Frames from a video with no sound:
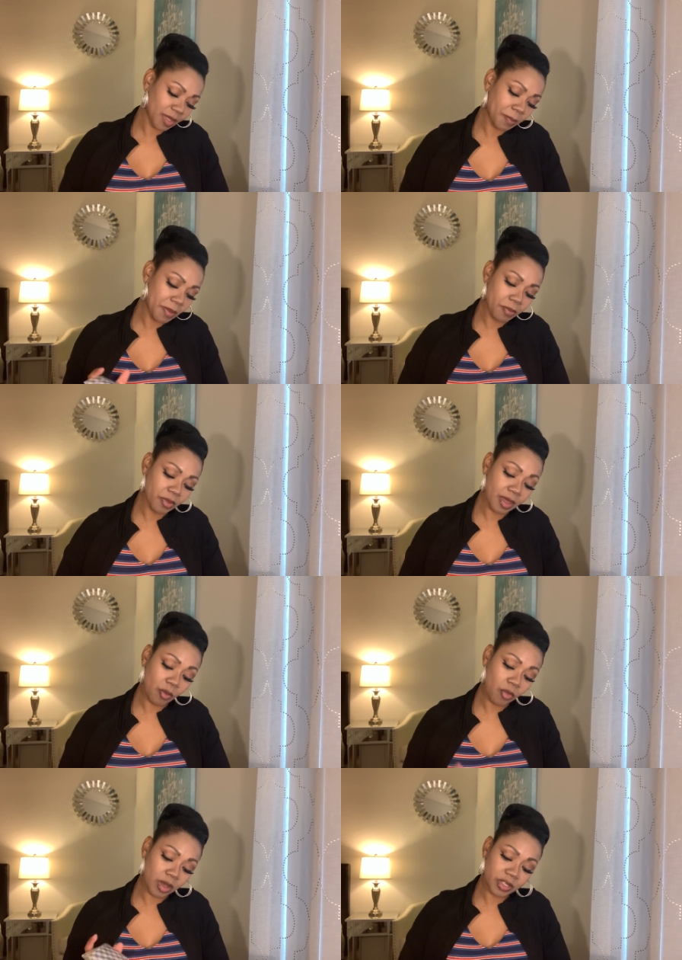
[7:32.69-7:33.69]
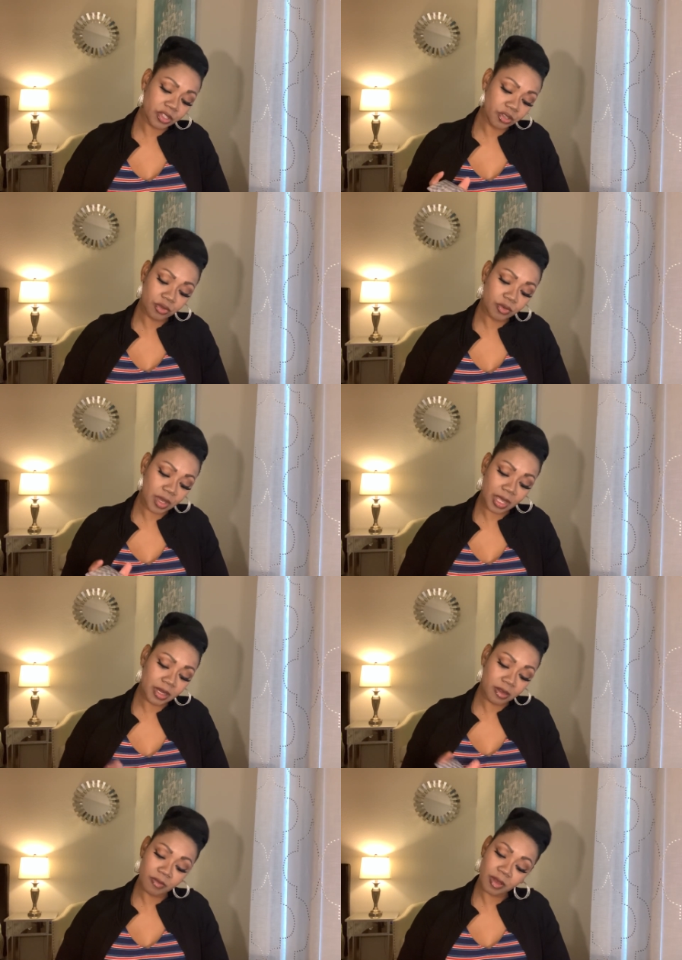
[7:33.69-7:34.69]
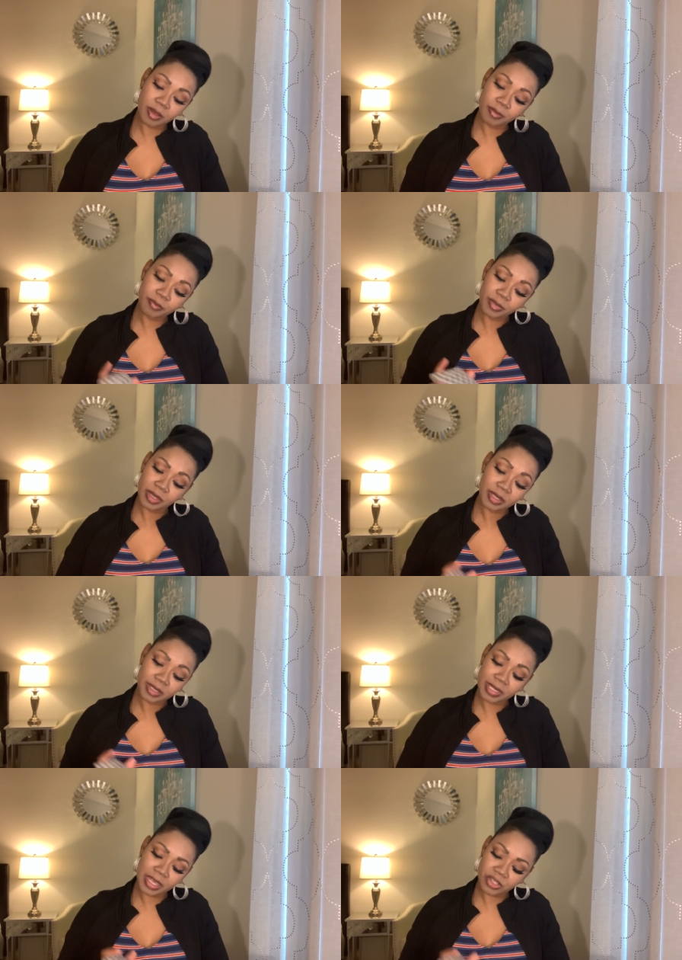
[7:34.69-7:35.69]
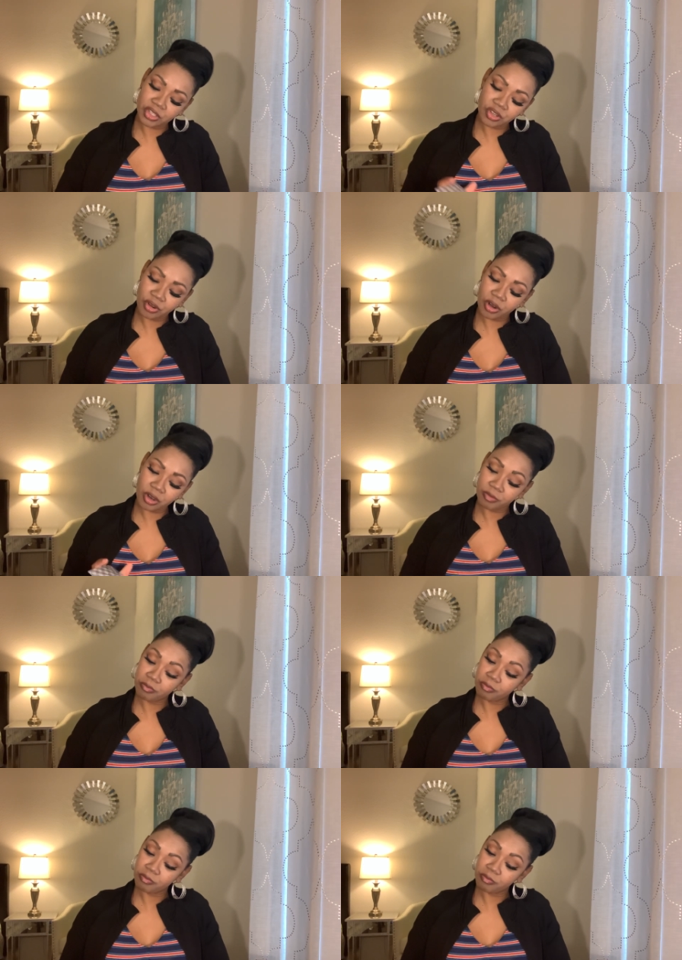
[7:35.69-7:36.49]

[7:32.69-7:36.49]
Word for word: People that want to kind of test you,